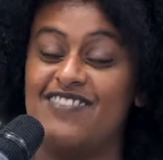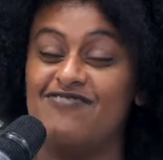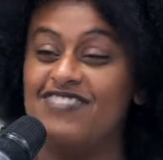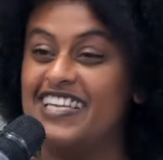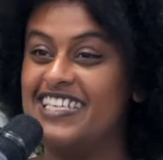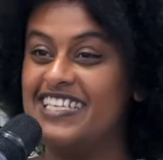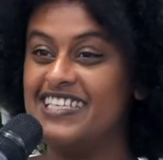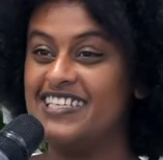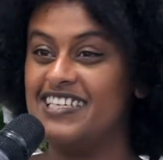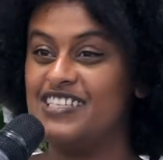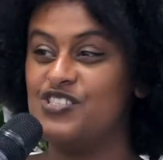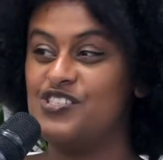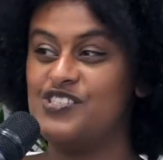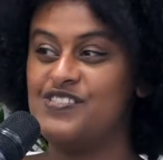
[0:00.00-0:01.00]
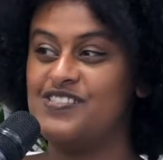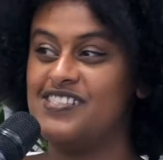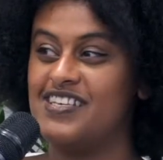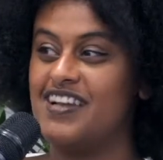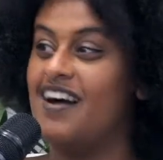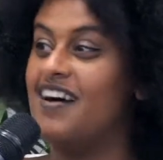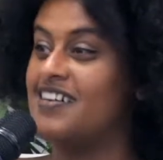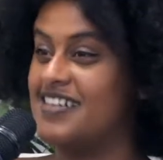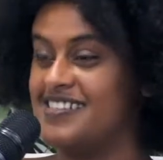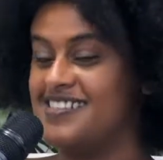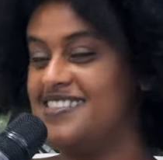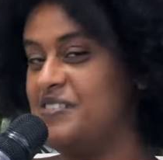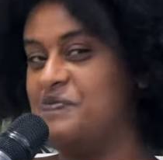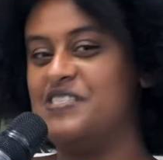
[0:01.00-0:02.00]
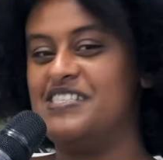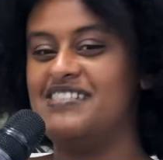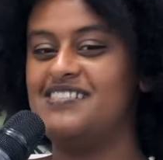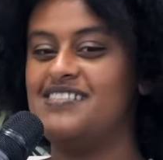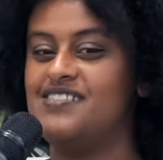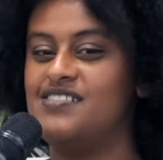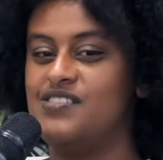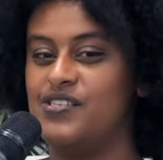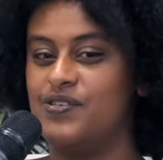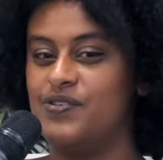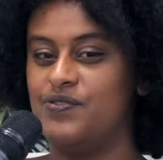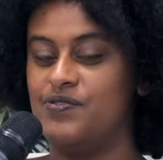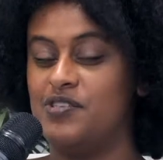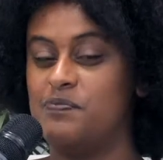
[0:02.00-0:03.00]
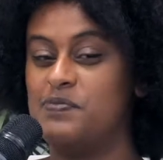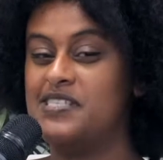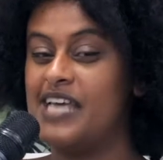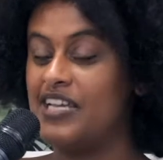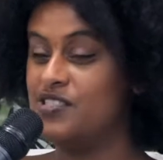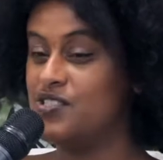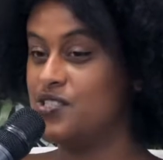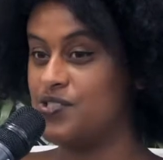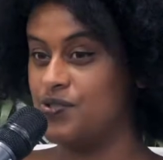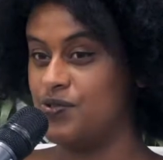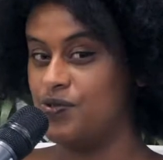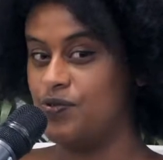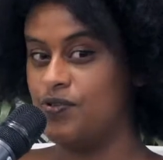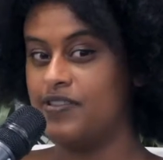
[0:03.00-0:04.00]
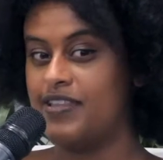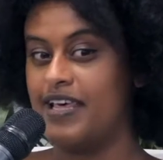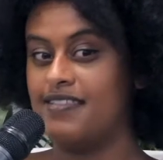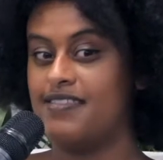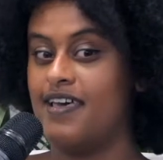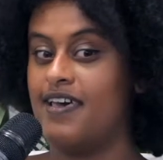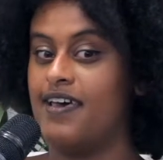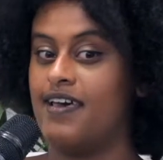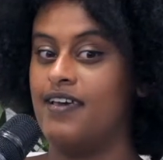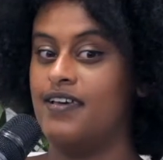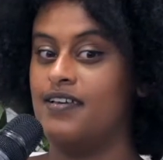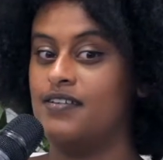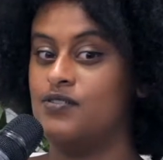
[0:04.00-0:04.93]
Really introducing our customers to the potential that their